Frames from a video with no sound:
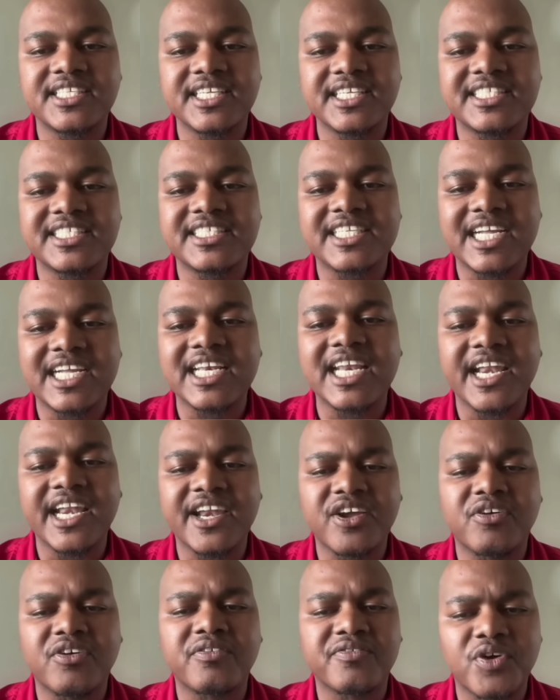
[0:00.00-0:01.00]

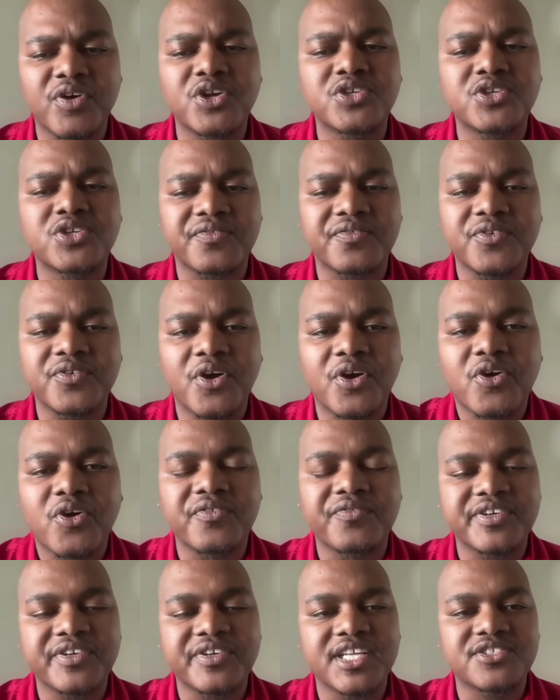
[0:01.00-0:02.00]
declaring of a vote of no
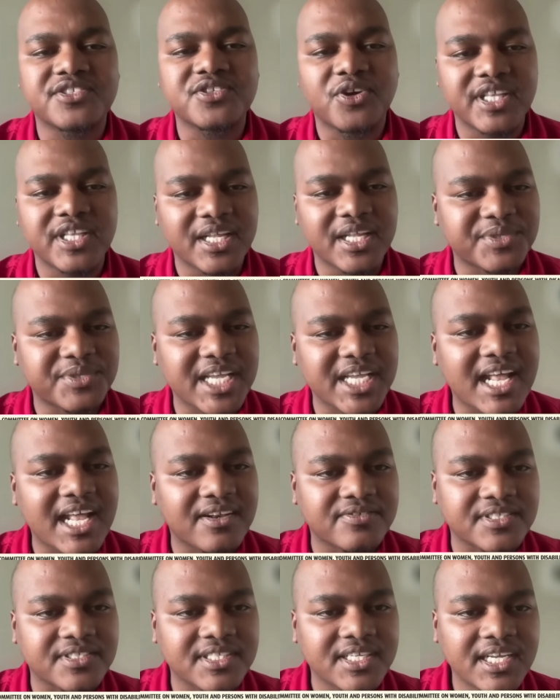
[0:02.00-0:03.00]
confidence on
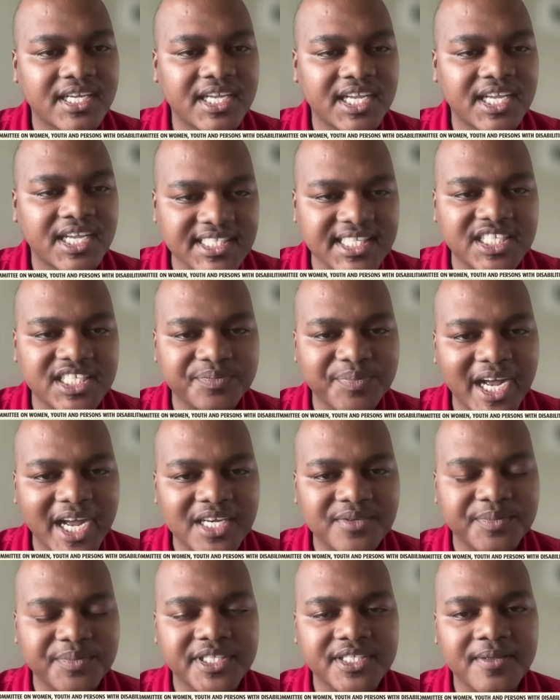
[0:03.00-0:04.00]
themselves as the
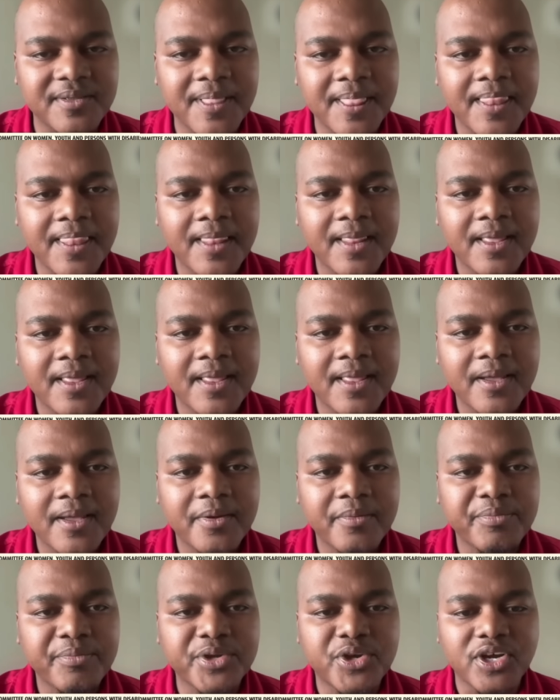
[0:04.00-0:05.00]
department,
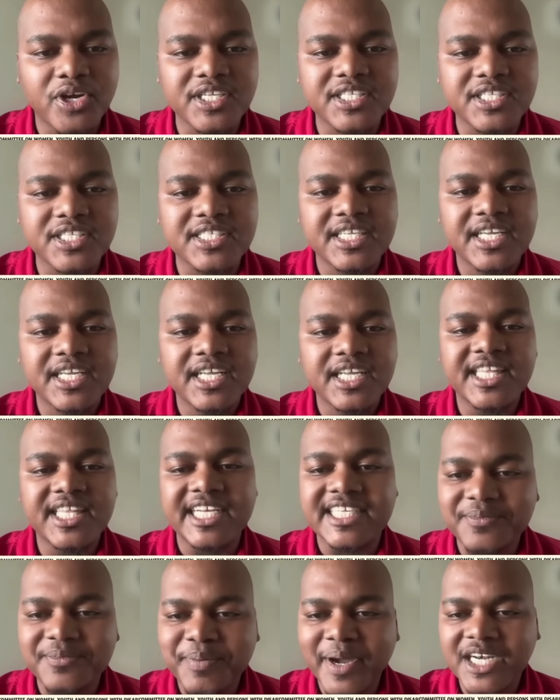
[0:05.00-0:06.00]
because the
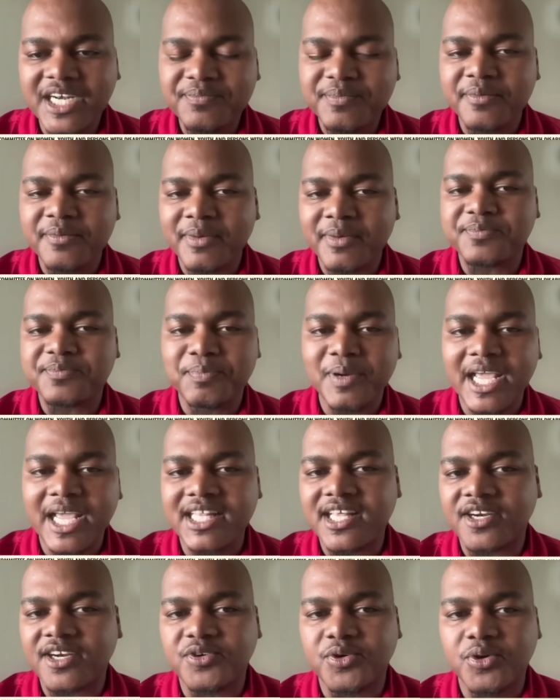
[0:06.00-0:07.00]
department must play
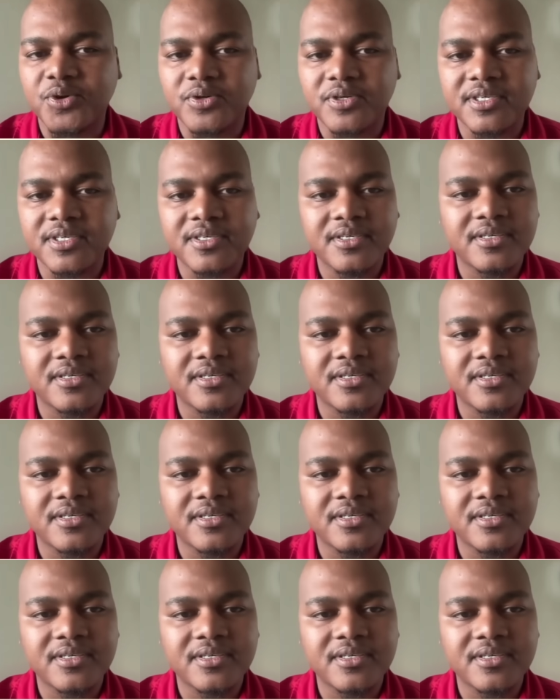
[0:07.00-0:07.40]
that role.